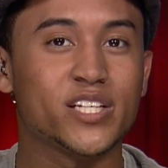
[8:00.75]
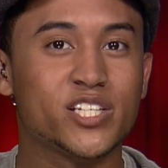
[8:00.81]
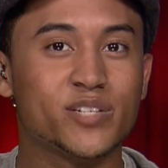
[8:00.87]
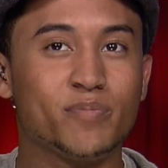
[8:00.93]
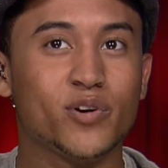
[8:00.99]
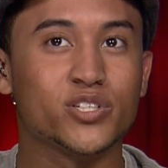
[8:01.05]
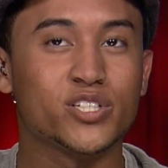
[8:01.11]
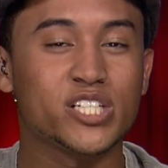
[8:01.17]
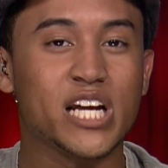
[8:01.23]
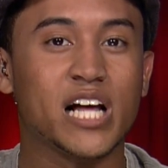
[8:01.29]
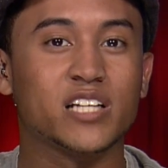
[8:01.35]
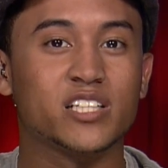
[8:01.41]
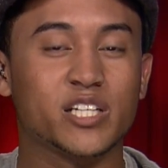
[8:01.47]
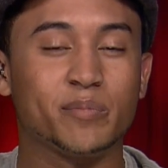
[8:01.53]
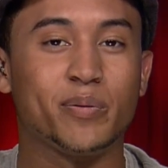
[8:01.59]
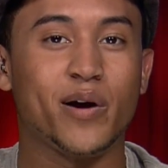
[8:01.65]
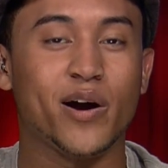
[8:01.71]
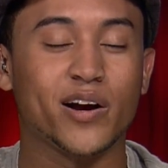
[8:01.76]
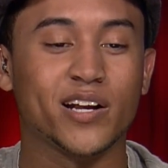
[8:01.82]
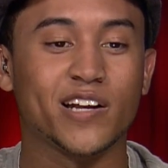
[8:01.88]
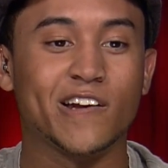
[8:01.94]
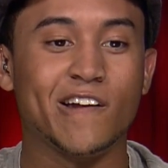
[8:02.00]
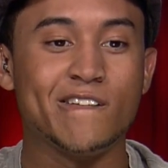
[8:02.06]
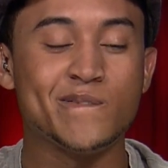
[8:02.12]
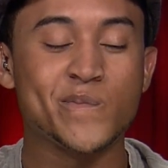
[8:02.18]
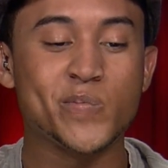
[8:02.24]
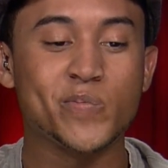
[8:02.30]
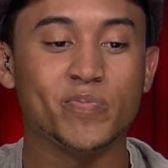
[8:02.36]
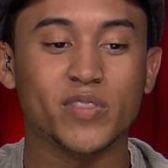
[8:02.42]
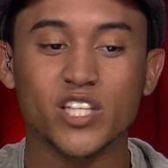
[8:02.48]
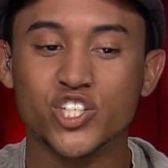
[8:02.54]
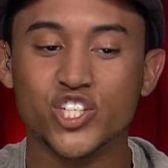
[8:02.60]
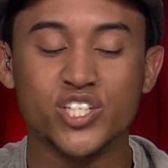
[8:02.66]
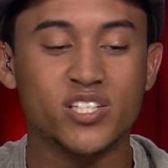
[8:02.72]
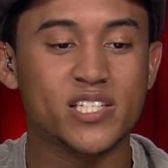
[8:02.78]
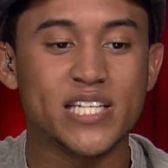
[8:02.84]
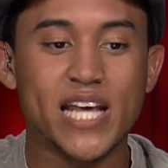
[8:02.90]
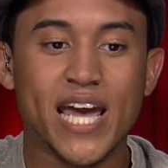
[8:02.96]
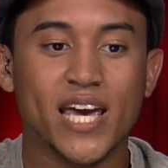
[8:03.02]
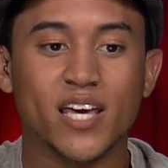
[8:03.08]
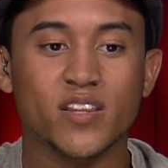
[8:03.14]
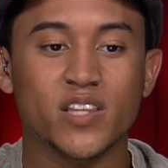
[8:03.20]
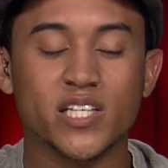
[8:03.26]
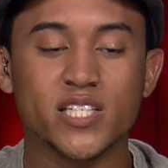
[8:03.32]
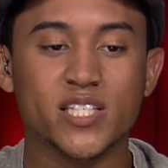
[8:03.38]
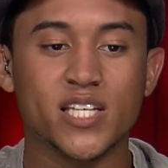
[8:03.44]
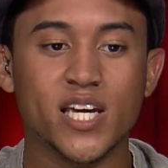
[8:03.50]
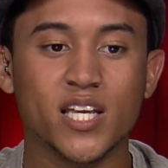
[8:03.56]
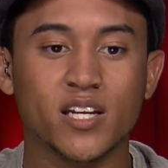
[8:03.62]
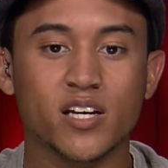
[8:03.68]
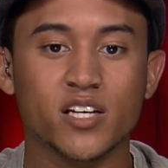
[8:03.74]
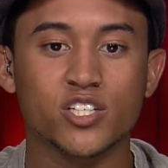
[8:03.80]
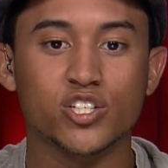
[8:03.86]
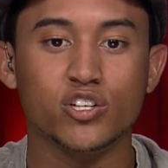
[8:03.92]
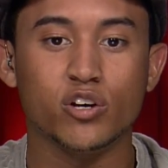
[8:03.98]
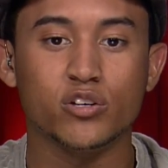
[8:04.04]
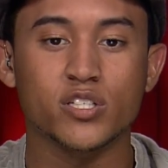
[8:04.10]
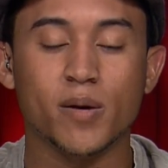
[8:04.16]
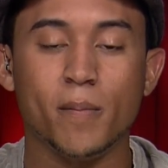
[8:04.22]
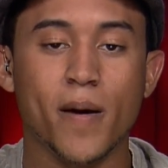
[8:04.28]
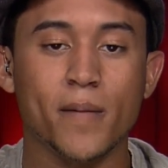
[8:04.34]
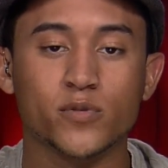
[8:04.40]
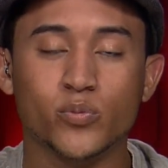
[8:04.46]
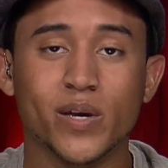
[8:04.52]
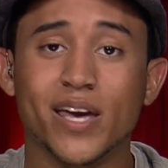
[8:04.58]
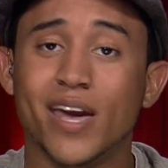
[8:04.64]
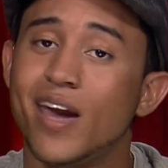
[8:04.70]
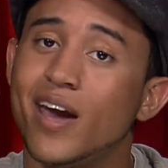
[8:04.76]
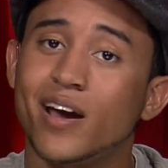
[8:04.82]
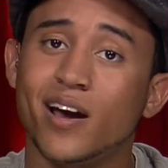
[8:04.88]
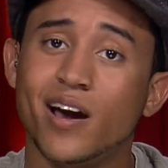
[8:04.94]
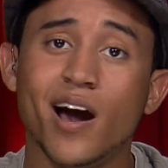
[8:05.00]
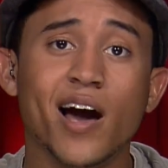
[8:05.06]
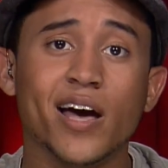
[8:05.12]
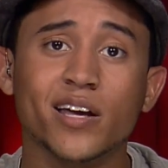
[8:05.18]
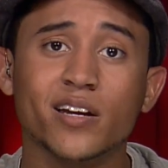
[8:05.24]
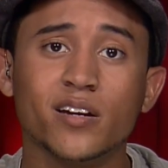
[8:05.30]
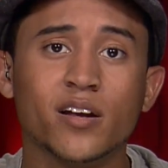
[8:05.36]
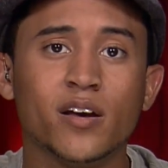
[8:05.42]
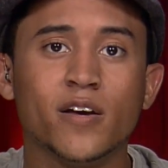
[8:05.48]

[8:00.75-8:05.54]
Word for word: the most challenging part and just staying in the scene because you know sometimes we can't cut